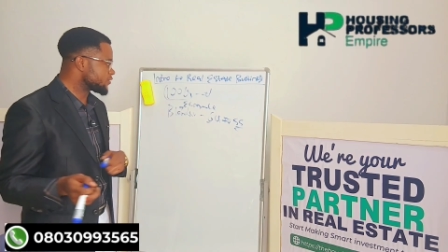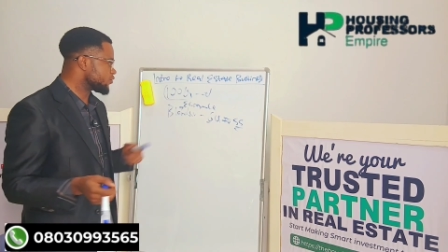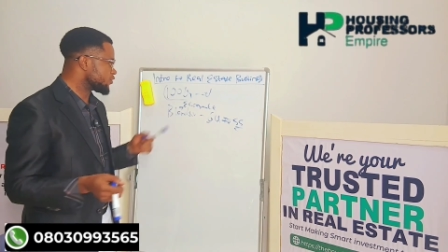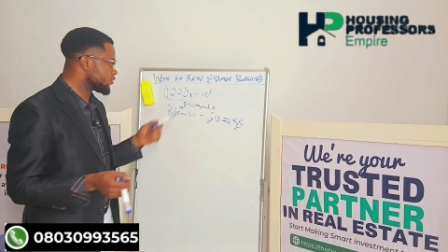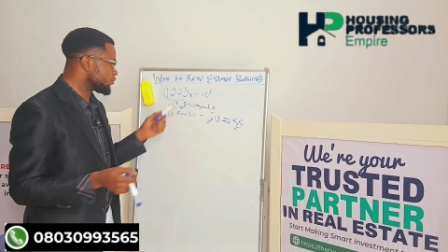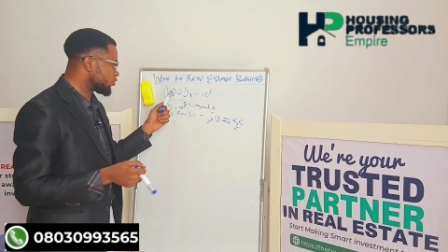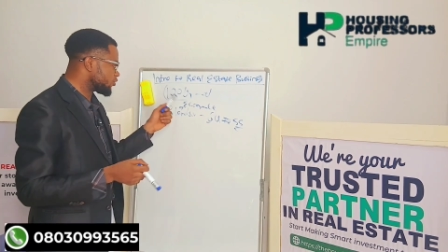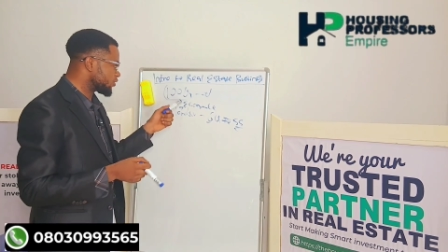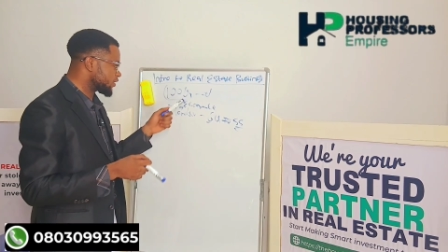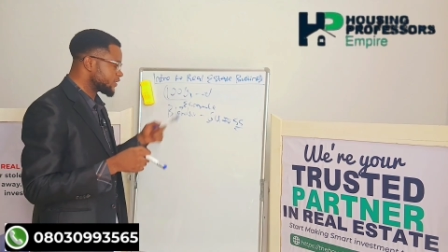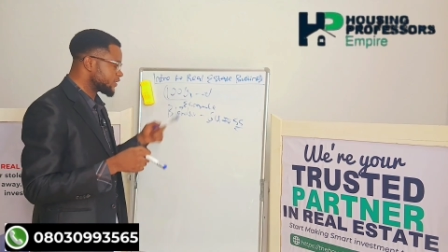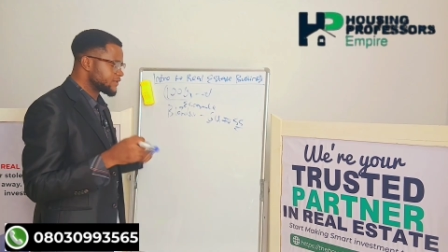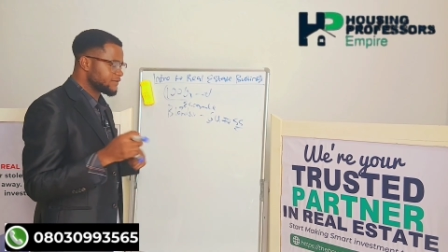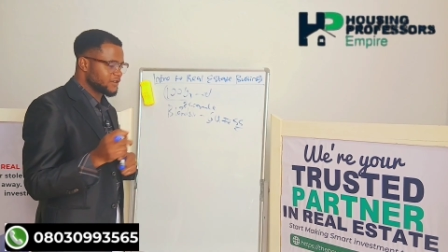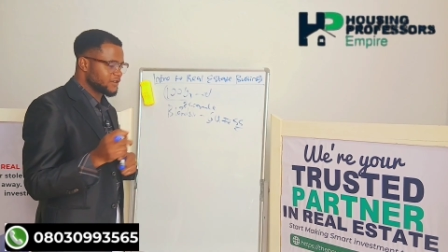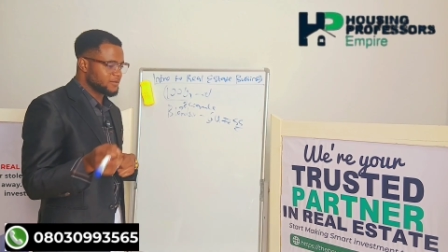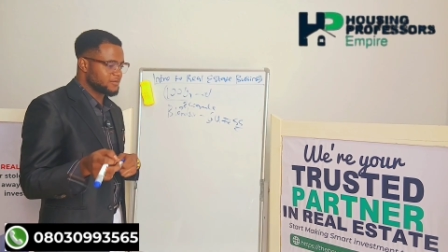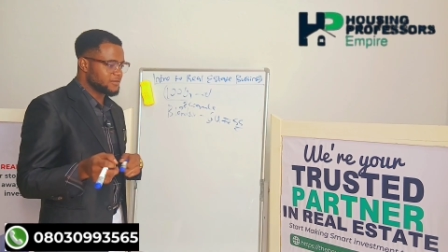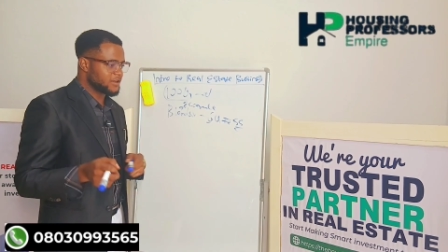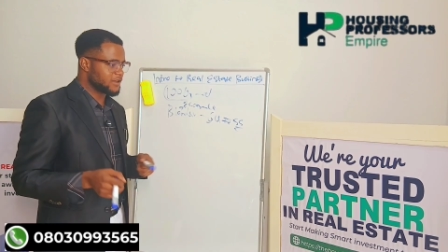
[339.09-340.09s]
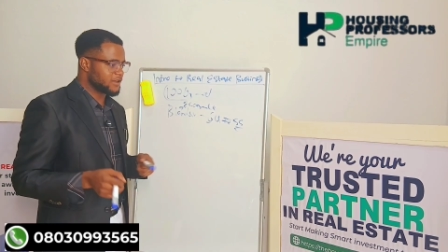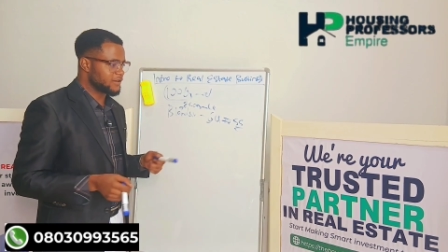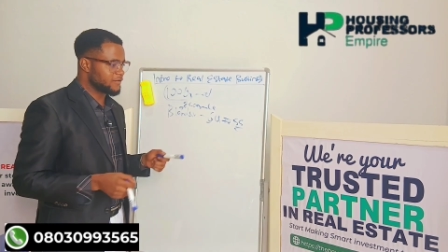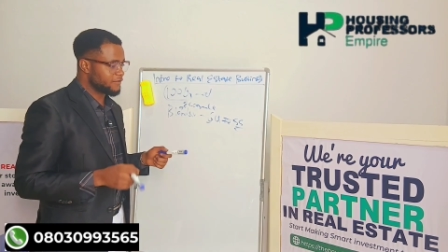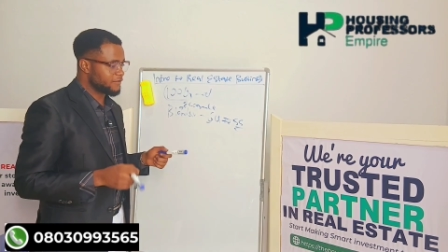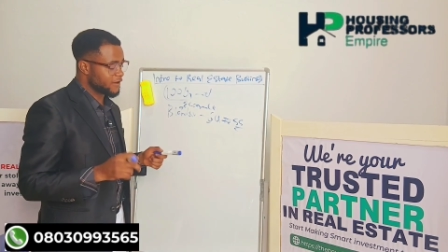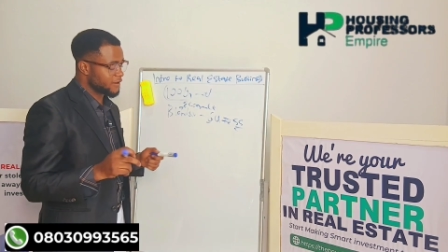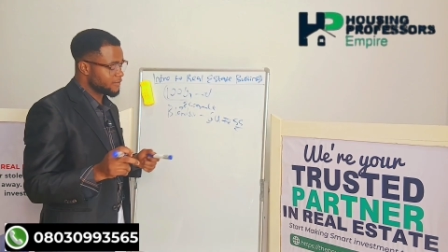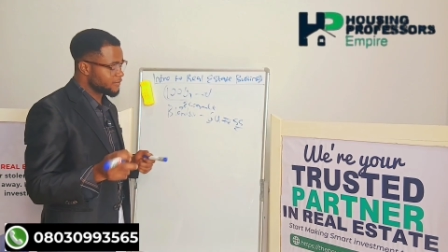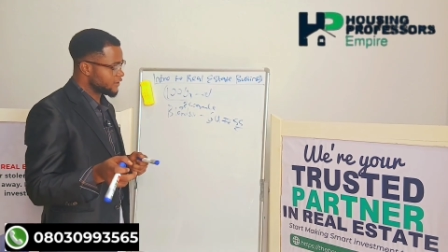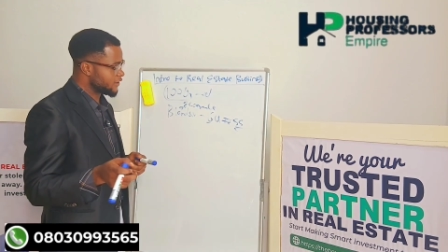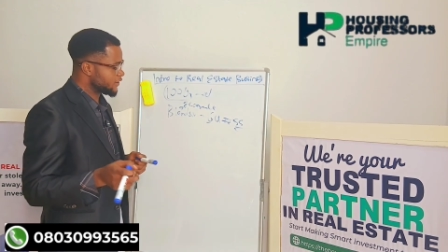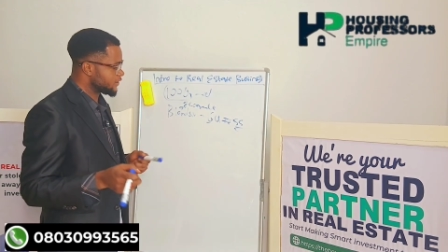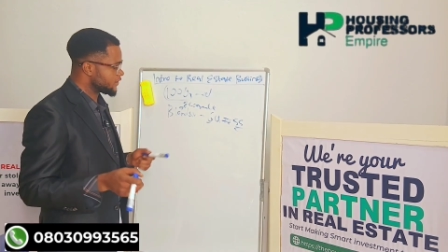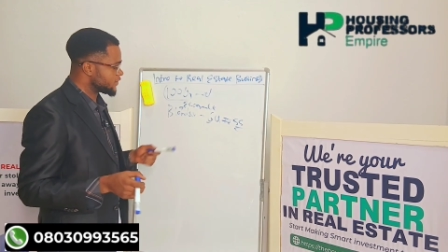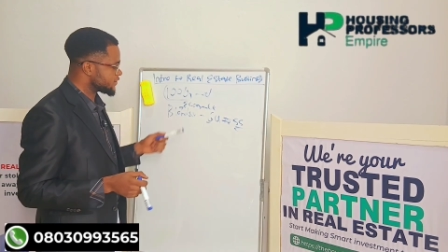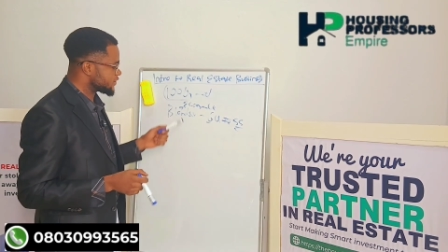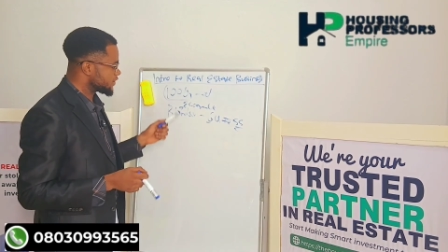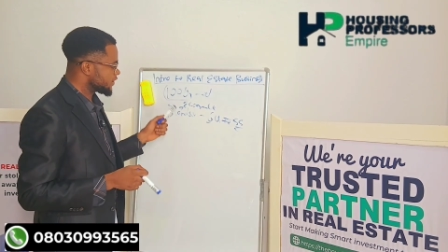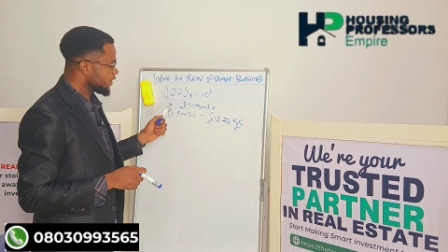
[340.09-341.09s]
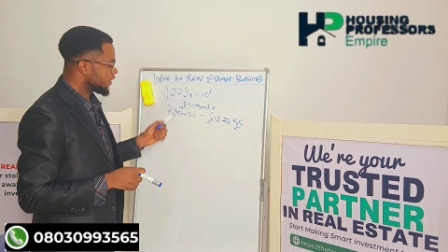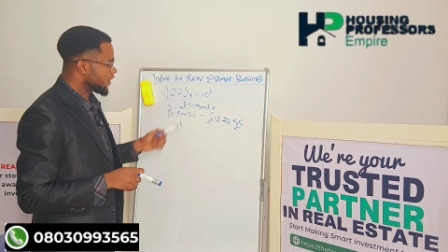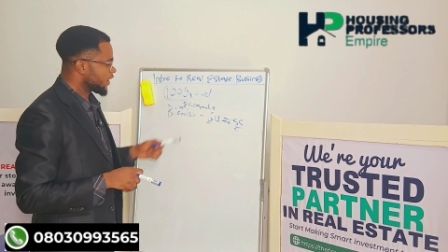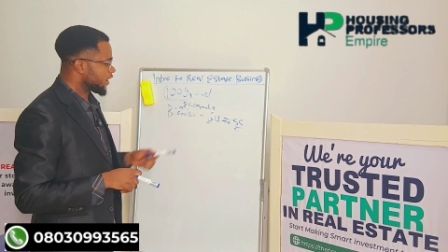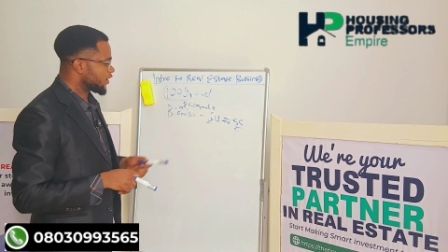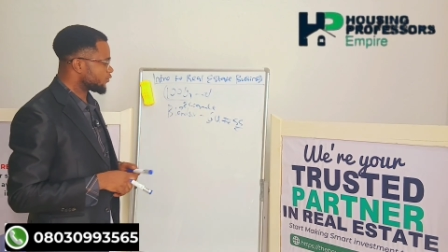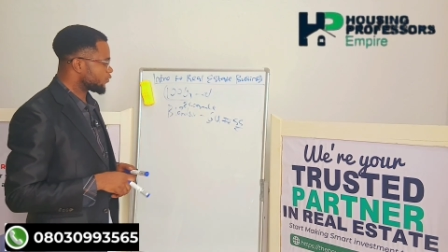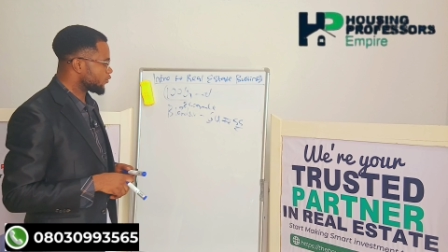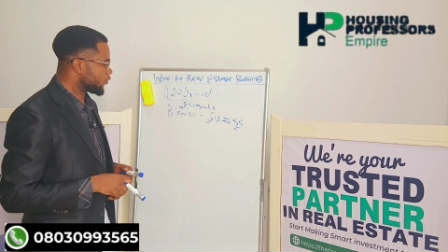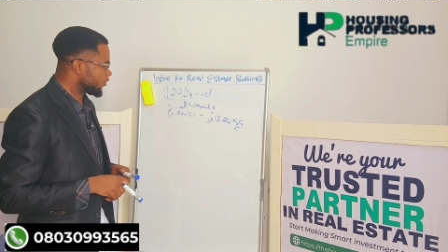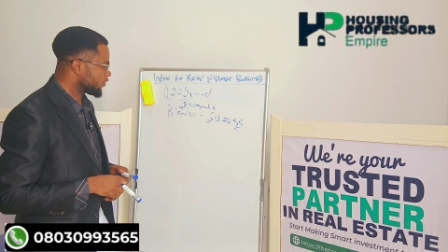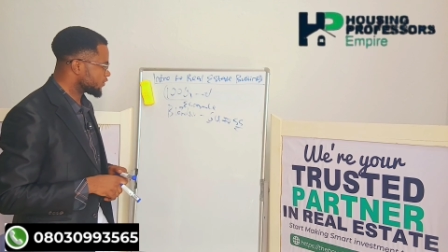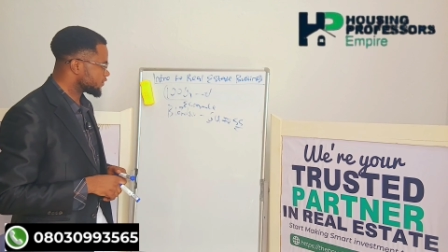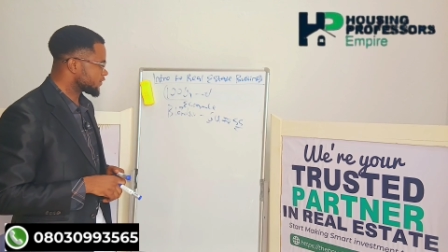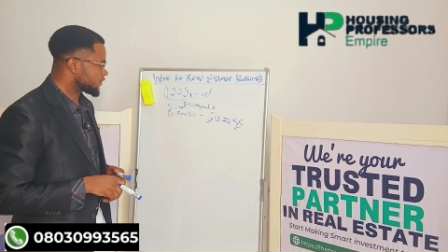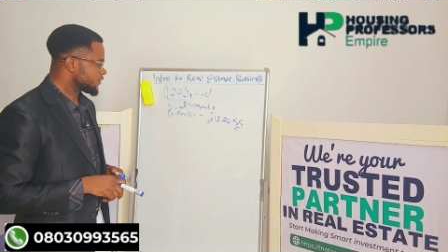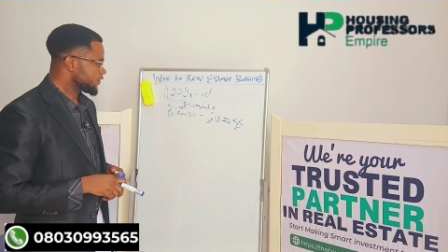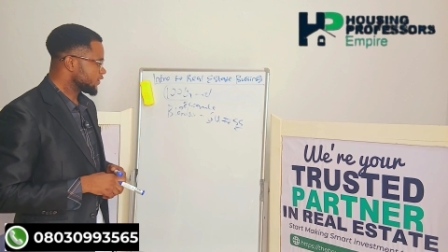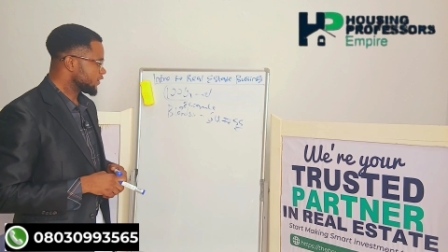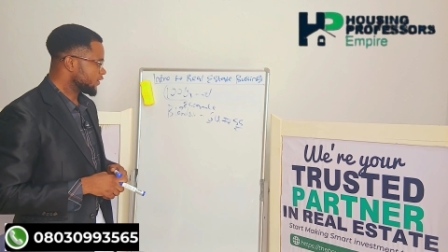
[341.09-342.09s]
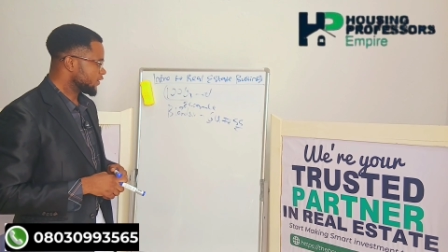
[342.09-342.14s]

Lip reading: what brokerage firm is, and what